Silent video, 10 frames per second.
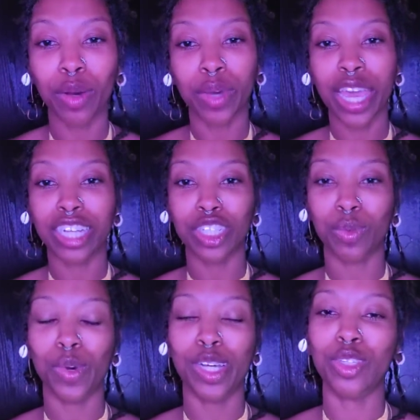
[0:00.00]
Okay, I
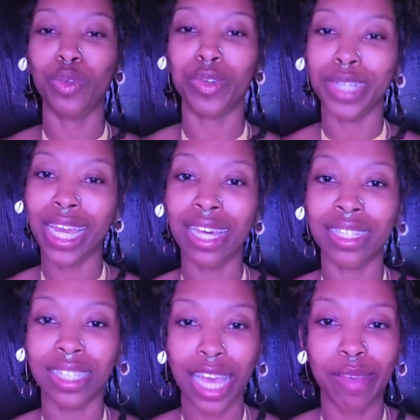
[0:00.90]
just want to create
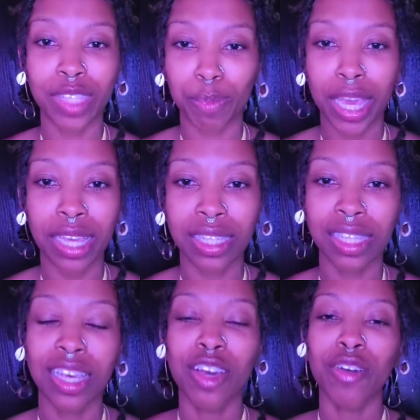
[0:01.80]
a safe
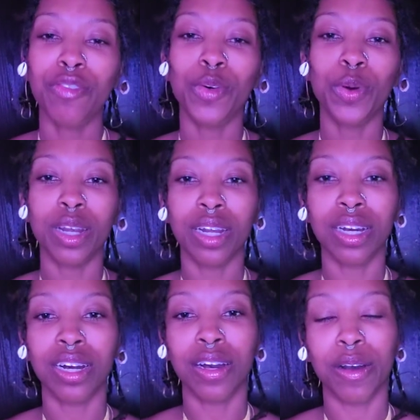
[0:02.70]
space
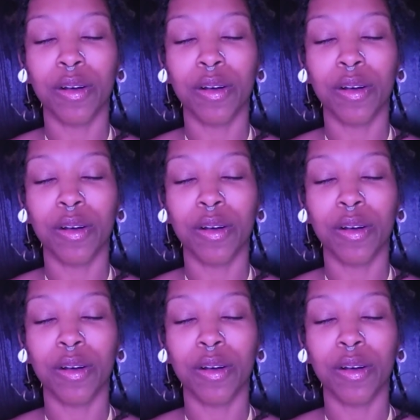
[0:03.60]
for